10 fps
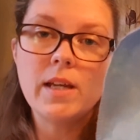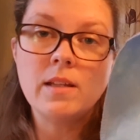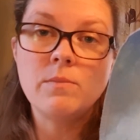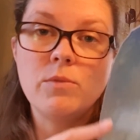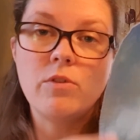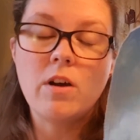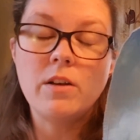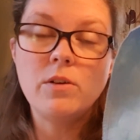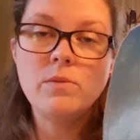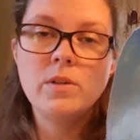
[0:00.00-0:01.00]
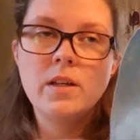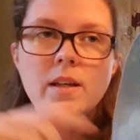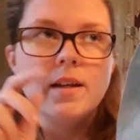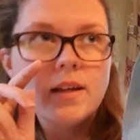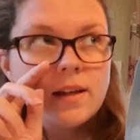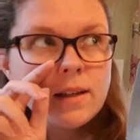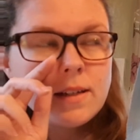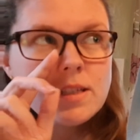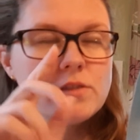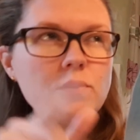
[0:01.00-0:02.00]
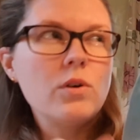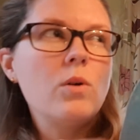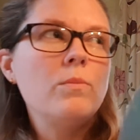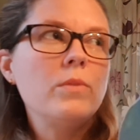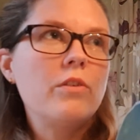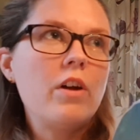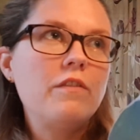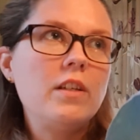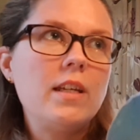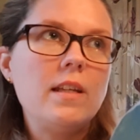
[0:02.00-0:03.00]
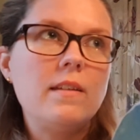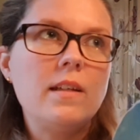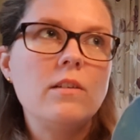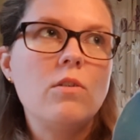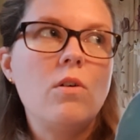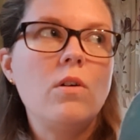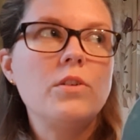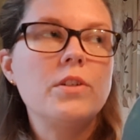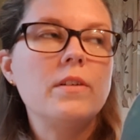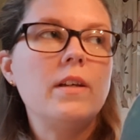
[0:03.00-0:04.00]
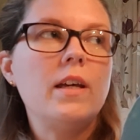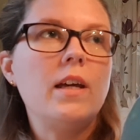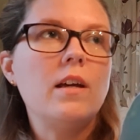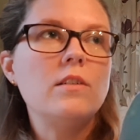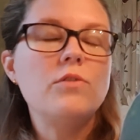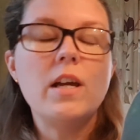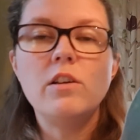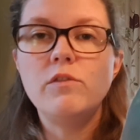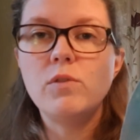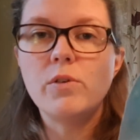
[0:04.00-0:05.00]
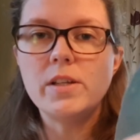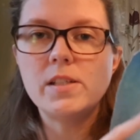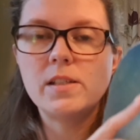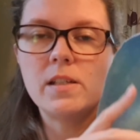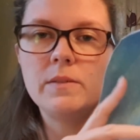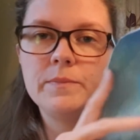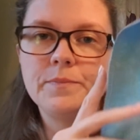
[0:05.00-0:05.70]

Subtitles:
count merino, and it's from Crafty Kitten called Dragon Forest.